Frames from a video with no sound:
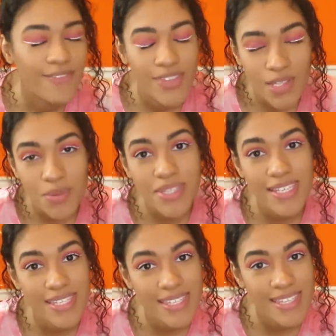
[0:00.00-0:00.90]
If this was
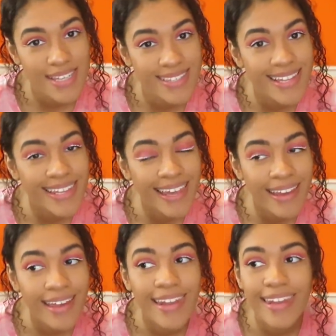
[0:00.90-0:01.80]
season 6
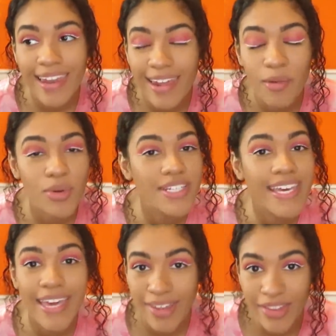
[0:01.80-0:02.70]
Lily, Lily would
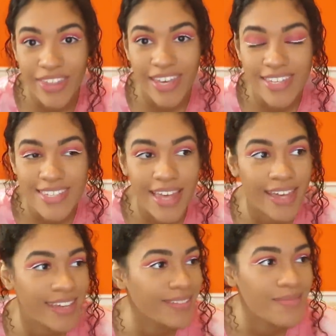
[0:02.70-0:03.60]
kill this.
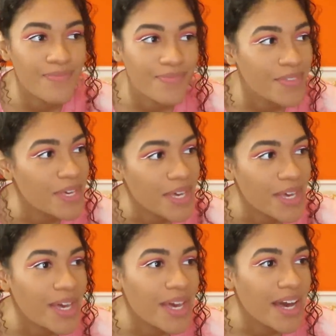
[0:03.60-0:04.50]
Like,
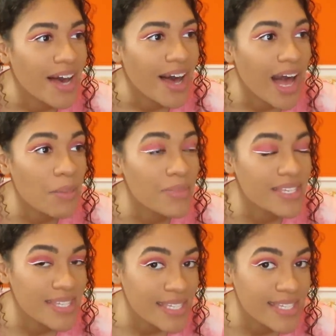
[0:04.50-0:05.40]
I
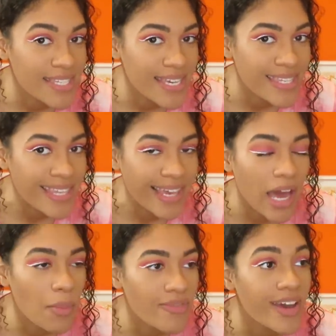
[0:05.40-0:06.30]
miss season 6 Lily.
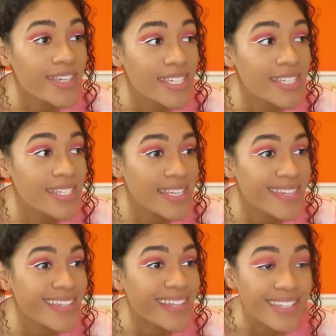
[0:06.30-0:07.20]
I prefer season
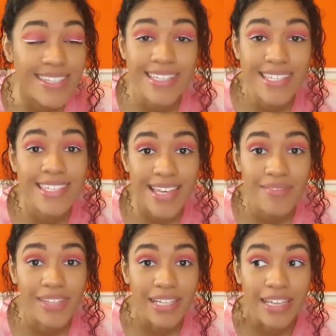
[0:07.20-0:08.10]
6 Lily to season
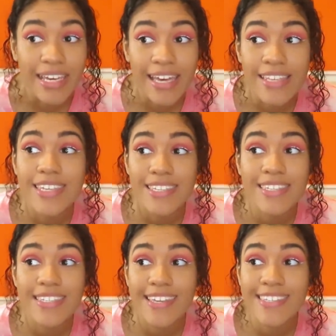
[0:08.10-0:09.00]
7 Lily. And
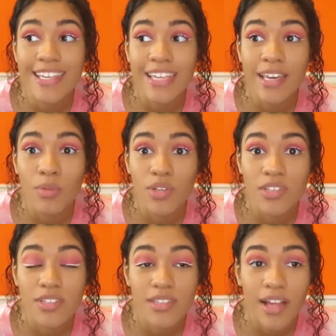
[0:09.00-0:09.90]
season 6 Lily
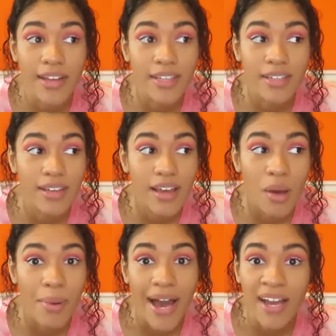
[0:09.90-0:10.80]
was, like,
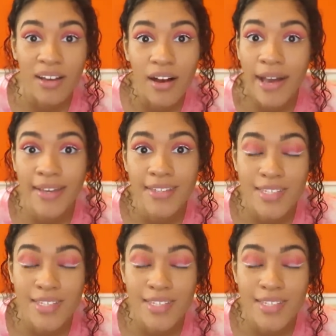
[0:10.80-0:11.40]
a bad guy,